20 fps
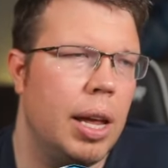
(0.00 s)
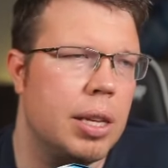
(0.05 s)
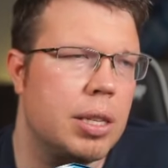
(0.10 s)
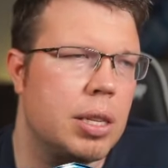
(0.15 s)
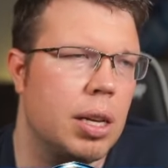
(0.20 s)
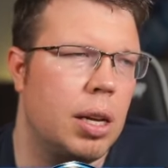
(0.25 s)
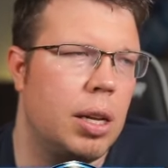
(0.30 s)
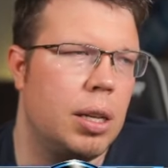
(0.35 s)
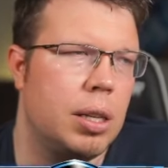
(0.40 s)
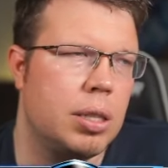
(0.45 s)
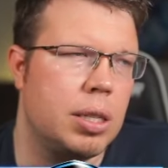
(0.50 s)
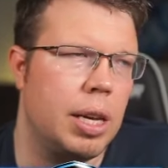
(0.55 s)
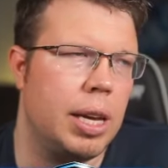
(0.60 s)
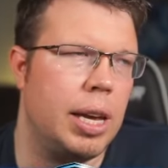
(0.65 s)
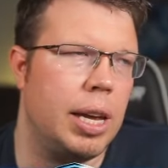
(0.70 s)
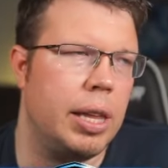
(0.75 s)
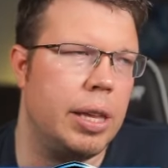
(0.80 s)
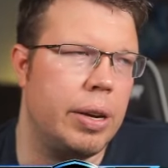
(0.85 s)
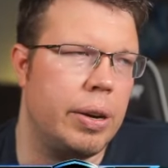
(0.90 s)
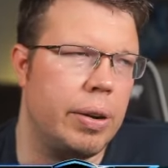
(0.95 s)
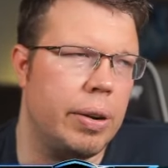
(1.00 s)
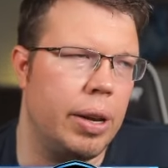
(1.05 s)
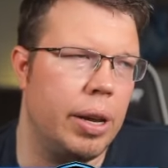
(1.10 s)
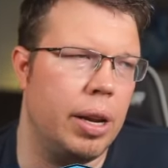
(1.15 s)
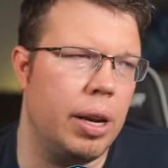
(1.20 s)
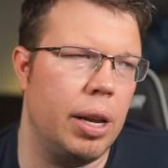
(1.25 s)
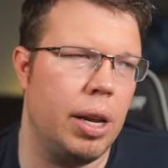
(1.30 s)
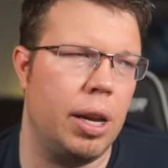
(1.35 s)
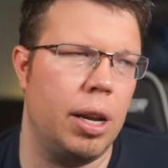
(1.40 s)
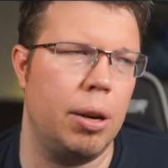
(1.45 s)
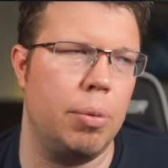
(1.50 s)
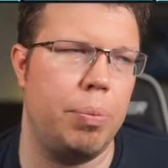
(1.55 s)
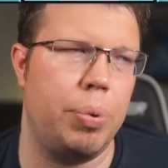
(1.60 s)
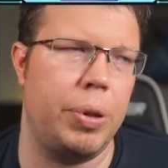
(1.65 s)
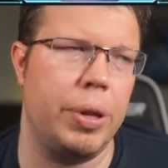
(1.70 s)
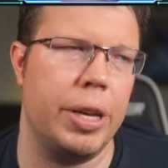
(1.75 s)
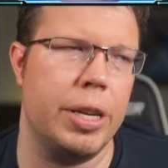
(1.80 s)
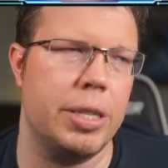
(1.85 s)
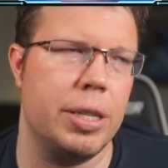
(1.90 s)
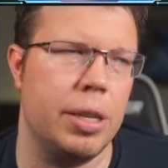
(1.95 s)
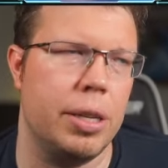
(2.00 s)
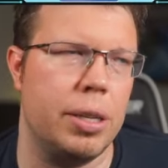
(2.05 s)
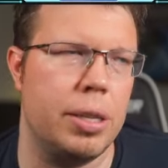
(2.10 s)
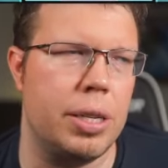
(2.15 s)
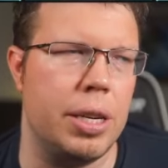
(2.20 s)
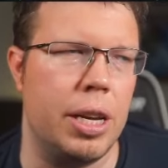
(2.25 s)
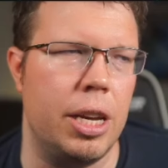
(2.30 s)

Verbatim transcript: It's all together an unpleasant